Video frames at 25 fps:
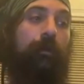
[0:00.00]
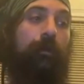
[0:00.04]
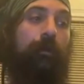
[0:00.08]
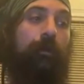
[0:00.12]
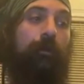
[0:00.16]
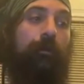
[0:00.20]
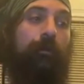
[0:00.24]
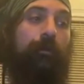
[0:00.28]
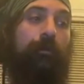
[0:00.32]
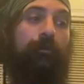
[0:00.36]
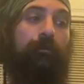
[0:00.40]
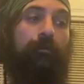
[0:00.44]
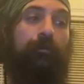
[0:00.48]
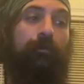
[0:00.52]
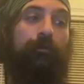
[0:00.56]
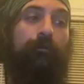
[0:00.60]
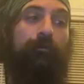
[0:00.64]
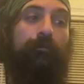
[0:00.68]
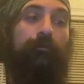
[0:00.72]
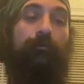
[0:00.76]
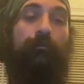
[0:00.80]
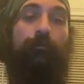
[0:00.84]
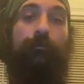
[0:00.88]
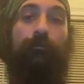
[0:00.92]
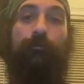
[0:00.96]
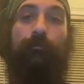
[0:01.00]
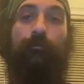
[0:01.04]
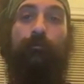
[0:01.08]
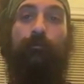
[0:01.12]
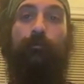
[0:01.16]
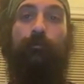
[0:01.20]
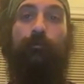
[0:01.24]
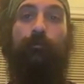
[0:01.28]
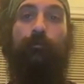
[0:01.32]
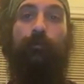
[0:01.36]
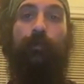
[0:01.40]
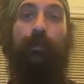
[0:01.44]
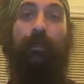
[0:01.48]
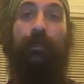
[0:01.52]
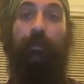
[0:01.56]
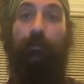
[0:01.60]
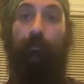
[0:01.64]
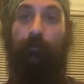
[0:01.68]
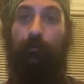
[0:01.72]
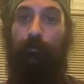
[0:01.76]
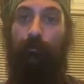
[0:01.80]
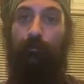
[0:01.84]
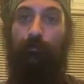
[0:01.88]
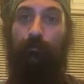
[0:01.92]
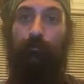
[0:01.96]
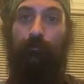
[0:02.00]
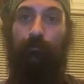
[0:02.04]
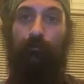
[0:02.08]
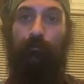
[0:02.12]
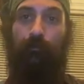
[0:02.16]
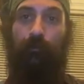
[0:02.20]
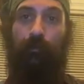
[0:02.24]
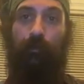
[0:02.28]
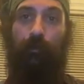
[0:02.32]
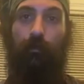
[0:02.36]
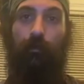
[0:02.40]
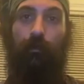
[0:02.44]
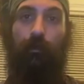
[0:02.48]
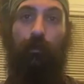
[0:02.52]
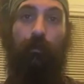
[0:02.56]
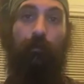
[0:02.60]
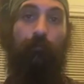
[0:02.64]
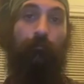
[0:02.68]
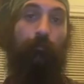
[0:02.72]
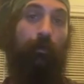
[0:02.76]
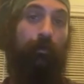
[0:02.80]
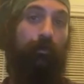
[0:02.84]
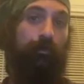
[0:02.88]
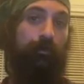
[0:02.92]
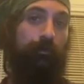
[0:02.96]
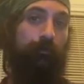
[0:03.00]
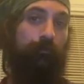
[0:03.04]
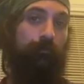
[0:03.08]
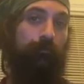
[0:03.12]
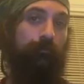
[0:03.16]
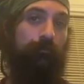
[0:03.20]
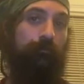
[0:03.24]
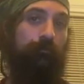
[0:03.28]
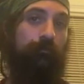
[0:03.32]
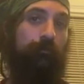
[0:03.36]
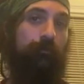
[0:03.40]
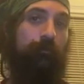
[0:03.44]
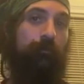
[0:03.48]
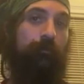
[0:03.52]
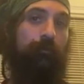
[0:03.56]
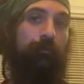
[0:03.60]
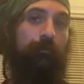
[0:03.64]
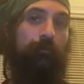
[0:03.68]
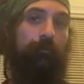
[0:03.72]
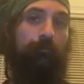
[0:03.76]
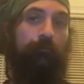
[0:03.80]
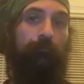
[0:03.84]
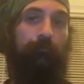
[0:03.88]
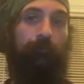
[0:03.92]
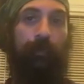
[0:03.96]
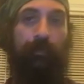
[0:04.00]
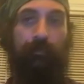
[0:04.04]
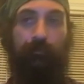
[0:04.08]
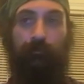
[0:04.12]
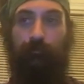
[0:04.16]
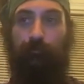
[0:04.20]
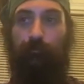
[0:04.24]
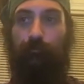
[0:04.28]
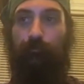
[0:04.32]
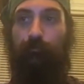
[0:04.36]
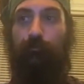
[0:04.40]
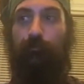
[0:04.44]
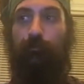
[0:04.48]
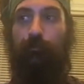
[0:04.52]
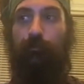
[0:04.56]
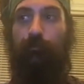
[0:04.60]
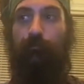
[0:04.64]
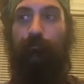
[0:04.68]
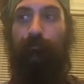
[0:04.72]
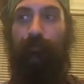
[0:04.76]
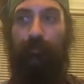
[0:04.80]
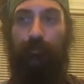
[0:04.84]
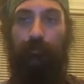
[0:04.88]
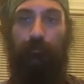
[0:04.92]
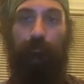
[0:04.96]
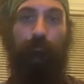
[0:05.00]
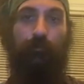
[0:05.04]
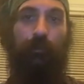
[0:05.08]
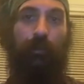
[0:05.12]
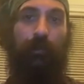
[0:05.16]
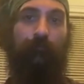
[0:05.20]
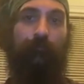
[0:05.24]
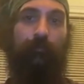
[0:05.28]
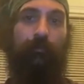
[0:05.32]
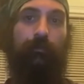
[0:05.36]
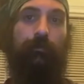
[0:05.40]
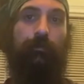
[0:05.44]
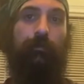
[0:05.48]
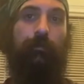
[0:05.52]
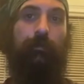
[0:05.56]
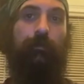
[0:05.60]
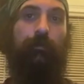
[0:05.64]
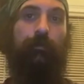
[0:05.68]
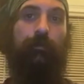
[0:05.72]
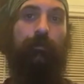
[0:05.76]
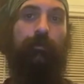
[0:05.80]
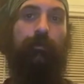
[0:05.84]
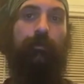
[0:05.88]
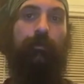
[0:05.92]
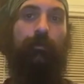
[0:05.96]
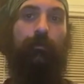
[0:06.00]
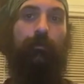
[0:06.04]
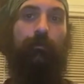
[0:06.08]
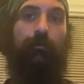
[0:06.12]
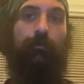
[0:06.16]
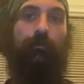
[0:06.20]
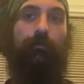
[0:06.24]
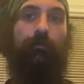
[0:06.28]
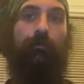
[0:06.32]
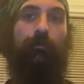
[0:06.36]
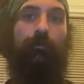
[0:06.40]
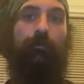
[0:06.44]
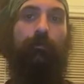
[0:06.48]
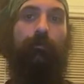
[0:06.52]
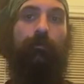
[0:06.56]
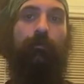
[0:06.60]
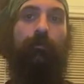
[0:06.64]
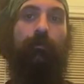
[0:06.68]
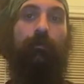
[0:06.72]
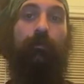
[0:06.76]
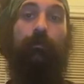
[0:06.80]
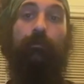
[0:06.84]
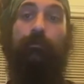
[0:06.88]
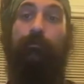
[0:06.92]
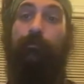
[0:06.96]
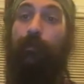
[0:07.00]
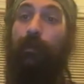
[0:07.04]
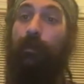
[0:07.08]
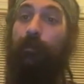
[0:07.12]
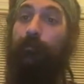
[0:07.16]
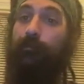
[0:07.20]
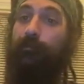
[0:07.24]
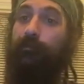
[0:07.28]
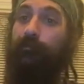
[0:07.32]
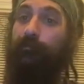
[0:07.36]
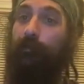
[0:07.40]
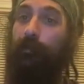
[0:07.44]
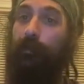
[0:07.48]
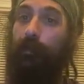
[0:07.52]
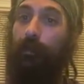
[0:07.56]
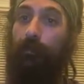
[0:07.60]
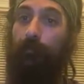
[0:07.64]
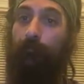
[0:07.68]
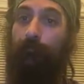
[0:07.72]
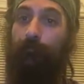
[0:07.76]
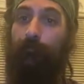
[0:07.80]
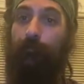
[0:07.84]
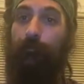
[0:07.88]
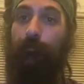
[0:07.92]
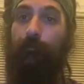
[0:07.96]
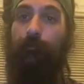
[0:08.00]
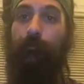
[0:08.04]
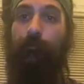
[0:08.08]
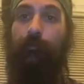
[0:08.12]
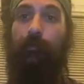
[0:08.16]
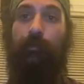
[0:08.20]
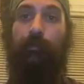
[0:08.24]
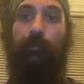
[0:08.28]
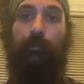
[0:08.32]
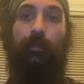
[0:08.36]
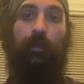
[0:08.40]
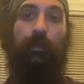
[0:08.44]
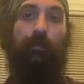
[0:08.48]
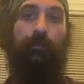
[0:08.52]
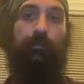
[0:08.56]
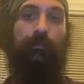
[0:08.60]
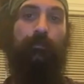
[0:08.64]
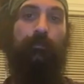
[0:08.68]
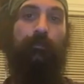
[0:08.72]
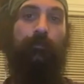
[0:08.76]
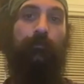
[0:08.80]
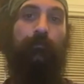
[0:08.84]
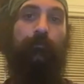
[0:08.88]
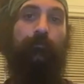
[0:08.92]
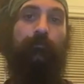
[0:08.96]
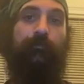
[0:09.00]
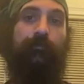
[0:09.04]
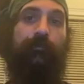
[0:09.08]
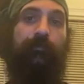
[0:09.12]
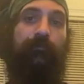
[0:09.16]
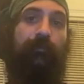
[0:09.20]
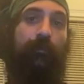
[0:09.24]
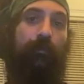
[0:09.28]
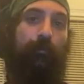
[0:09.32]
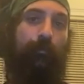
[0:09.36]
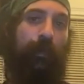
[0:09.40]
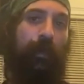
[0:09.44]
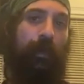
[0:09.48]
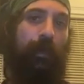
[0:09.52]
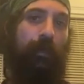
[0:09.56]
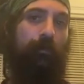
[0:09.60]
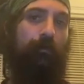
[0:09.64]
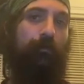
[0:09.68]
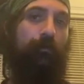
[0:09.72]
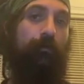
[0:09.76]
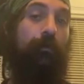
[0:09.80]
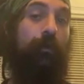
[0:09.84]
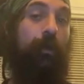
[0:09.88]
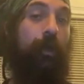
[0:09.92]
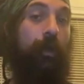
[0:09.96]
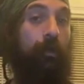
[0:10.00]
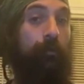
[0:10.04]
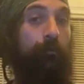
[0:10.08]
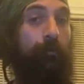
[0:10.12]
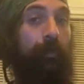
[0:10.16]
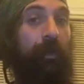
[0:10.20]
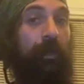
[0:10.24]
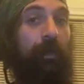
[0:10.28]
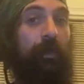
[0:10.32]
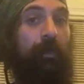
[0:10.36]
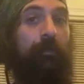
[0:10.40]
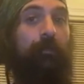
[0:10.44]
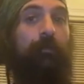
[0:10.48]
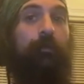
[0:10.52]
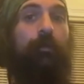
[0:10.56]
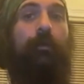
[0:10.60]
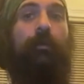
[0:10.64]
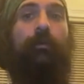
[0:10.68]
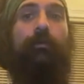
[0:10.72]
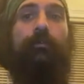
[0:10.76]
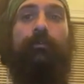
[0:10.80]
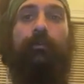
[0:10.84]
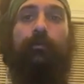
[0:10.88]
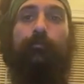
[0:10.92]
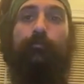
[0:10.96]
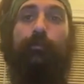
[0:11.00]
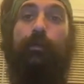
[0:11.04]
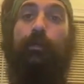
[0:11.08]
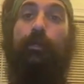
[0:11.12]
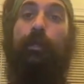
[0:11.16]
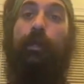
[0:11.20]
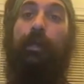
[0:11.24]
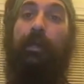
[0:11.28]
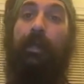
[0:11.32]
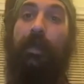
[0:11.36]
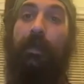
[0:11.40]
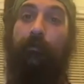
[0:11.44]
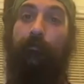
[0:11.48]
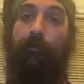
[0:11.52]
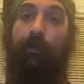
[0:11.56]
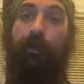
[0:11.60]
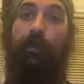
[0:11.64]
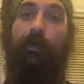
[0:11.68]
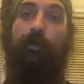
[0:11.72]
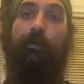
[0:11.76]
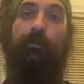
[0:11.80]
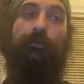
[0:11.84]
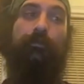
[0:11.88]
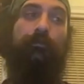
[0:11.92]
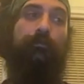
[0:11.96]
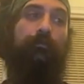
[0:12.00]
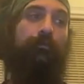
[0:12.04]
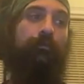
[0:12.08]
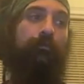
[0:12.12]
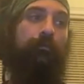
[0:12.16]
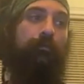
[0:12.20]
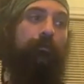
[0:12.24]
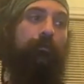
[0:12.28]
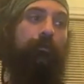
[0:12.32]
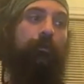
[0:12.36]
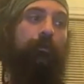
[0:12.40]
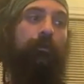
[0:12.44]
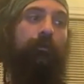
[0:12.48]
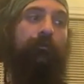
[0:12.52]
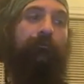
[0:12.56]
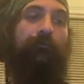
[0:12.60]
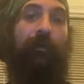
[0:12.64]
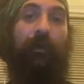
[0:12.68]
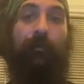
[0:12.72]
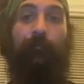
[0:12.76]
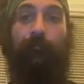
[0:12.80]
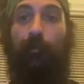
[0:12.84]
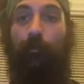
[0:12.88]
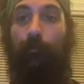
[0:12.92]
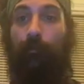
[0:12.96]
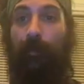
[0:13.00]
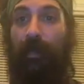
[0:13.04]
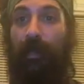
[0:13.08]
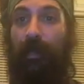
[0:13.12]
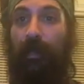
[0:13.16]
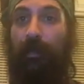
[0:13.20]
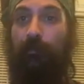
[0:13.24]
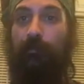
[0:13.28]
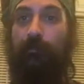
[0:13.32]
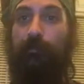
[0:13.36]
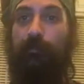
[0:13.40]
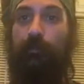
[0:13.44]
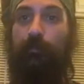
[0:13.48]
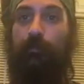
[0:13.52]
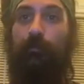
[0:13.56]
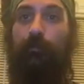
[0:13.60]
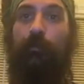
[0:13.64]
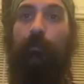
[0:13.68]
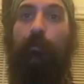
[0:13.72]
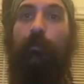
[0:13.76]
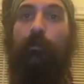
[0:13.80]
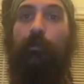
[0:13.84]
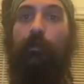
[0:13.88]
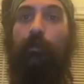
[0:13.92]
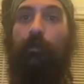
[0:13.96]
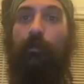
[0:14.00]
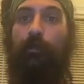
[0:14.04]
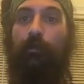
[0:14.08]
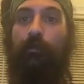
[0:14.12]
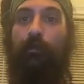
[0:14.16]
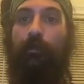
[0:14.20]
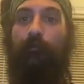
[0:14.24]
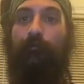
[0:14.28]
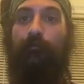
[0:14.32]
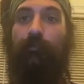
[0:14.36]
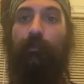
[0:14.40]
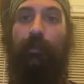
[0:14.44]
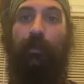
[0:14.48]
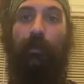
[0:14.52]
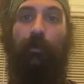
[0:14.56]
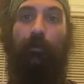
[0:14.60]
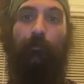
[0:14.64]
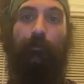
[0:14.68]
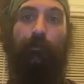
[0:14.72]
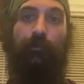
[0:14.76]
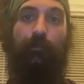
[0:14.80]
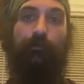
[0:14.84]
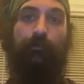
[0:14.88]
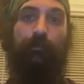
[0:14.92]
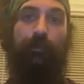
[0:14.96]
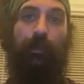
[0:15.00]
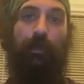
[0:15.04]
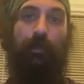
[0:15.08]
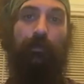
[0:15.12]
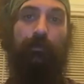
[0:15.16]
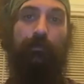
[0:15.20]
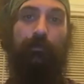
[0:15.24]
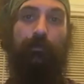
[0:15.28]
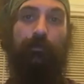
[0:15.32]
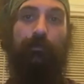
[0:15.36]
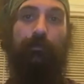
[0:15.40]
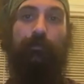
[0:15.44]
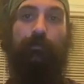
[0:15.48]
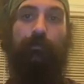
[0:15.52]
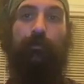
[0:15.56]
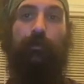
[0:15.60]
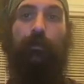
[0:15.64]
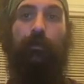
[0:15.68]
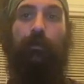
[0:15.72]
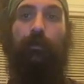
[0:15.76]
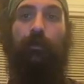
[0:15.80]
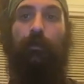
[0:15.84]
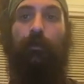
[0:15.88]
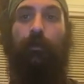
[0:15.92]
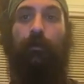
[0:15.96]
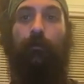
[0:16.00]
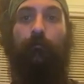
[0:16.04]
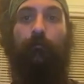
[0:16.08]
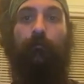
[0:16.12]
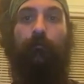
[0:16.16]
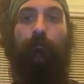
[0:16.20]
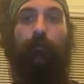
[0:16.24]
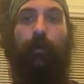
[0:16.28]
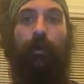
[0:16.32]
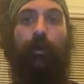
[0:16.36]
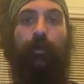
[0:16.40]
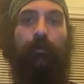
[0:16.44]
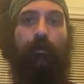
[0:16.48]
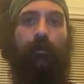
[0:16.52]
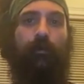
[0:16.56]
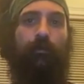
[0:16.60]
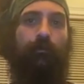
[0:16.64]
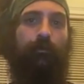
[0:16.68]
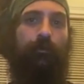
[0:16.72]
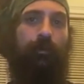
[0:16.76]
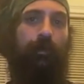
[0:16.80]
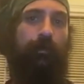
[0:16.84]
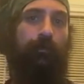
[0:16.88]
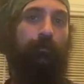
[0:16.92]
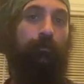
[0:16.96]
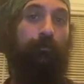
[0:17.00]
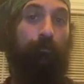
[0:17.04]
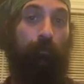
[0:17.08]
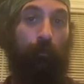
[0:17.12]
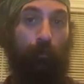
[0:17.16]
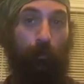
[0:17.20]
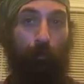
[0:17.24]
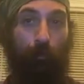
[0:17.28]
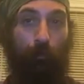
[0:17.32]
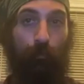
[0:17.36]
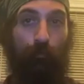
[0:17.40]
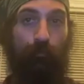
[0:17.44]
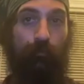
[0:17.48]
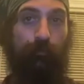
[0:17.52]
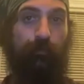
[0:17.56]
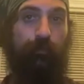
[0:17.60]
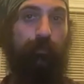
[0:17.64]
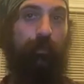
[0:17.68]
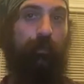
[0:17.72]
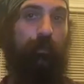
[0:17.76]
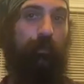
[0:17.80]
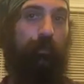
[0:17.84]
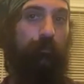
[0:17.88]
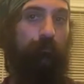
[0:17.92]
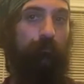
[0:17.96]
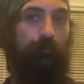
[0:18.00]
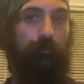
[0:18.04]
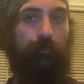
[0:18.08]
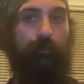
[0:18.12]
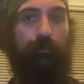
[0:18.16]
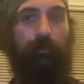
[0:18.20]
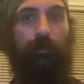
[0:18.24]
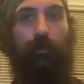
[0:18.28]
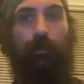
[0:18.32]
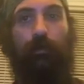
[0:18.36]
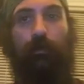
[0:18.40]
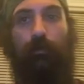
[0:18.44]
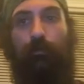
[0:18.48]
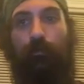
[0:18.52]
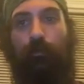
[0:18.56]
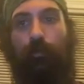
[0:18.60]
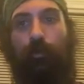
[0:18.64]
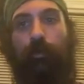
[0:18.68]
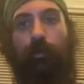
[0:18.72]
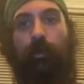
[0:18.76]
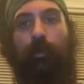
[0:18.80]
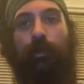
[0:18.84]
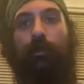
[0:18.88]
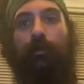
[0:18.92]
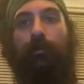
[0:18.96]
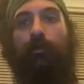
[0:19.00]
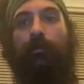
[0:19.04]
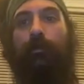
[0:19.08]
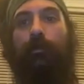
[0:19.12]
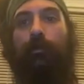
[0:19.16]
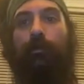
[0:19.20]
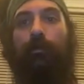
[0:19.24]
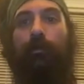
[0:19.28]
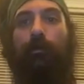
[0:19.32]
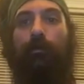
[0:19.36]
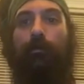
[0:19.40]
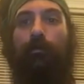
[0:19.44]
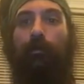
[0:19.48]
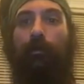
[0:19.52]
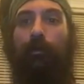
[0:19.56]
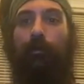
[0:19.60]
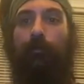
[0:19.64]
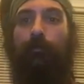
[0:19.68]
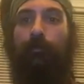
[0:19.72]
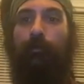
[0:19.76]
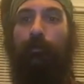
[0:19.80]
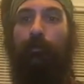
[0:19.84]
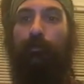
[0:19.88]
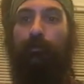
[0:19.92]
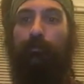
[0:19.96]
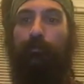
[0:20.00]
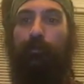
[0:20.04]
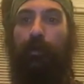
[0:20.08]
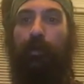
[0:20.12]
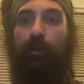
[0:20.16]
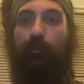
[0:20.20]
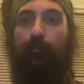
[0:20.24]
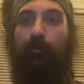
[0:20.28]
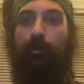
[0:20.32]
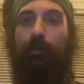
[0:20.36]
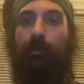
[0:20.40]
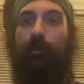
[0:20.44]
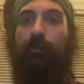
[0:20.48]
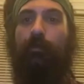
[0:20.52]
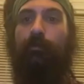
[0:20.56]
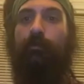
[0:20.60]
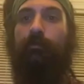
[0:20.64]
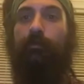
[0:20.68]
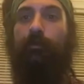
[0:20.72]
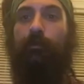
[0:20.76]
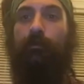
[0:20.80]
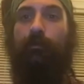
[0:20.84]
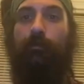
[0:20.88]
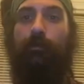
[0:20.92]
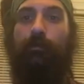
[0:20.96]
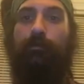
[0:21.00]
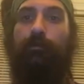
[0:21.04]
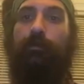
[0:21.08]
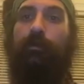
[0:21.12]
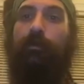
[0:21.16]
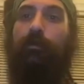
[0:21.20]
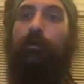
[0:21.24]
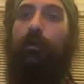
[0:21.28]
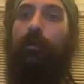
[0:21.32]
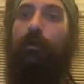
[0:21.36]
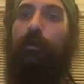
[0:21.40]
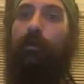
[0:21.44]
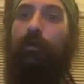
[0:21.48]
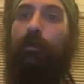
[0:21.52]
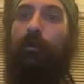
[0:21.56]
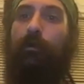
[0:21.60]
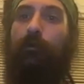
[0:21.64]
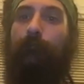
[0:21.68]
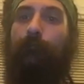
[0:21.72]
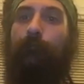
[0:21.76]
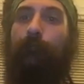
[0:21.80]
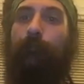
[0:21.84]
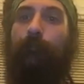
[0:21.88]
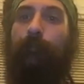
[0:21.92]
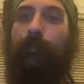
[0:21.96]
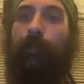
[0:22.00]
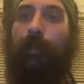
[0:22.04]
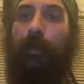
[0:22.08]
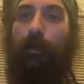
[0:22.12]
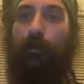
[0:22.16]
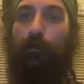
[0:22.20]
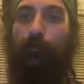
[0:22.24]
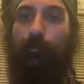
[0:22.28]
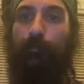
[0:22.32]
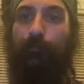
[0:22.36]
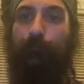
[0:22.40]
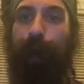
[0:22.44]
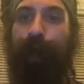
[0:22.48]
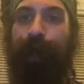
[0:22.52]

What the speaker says: in order to heal on emotional, mental, physical level. So ghost pipe is very helpful in cases of severe pain or chronic pain. Something like MS or fibromyalgia can definitely help in those cases. My uncle had Crohn's and he was working with ghost pipe, so those can all help.